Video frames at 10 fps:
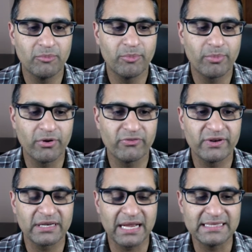
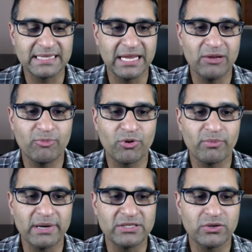Perfect. I say import
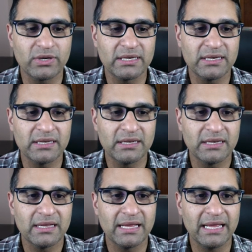my token
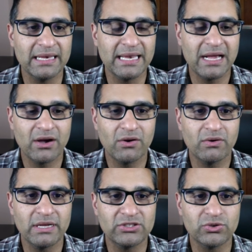and now
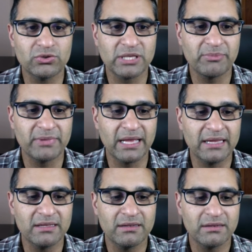it shows up
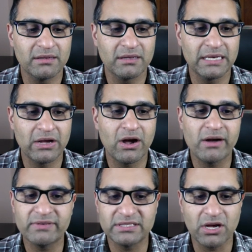that now
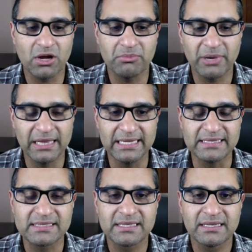Aave is on my
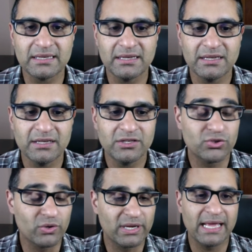list.
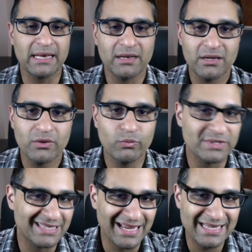So again,
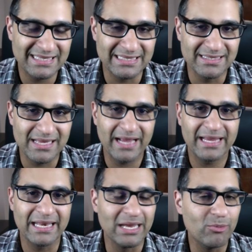what's nice is I
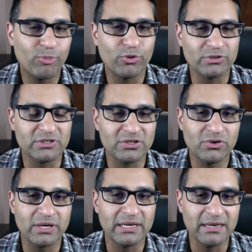can import the
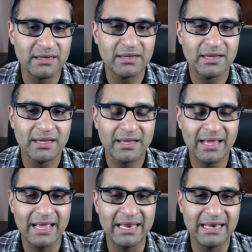token
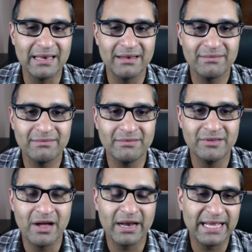and
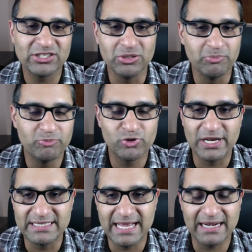not actually
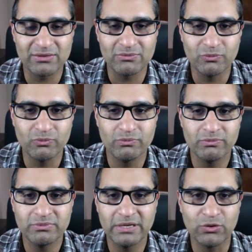transact
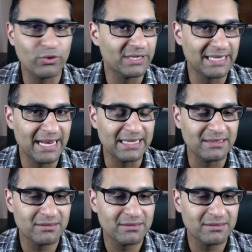in order to get it,